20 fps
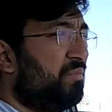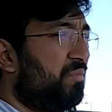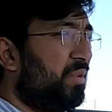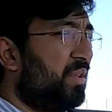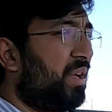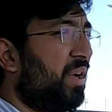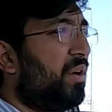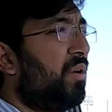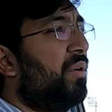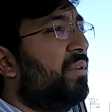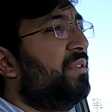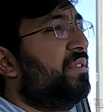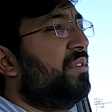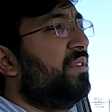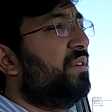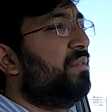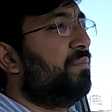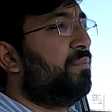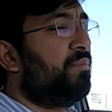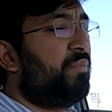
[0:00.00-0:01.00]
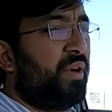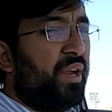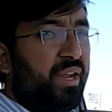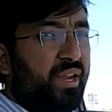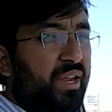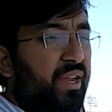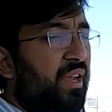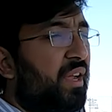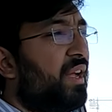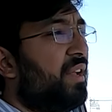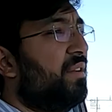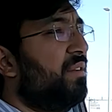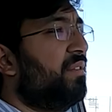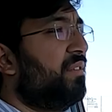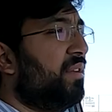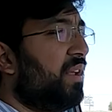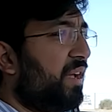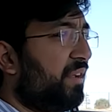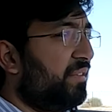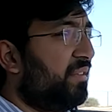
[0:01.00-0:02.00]
with the constant braking
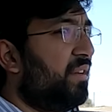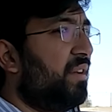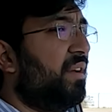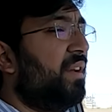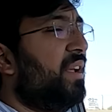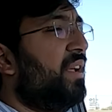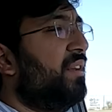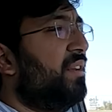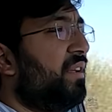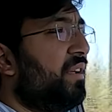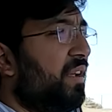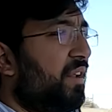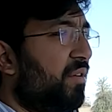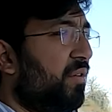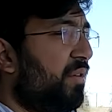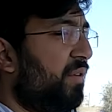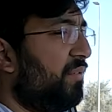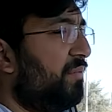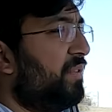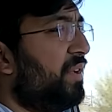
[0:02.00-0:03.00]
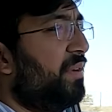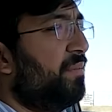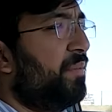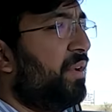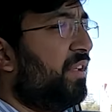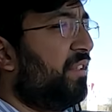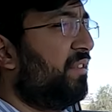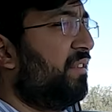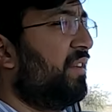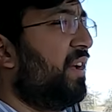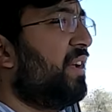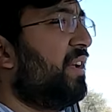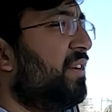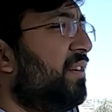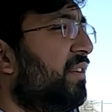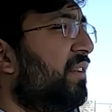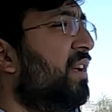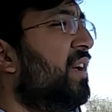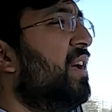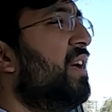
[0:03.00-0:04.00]
and accelerating and all of that mixed
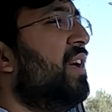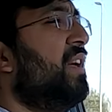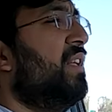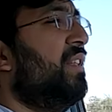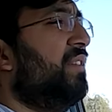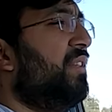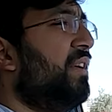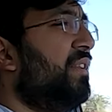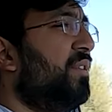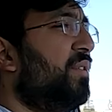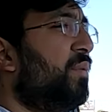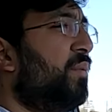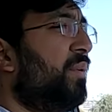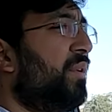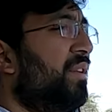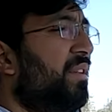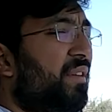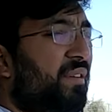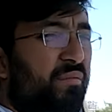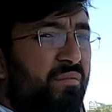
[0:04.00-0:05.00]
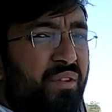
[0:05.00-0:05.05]
cycle, then you will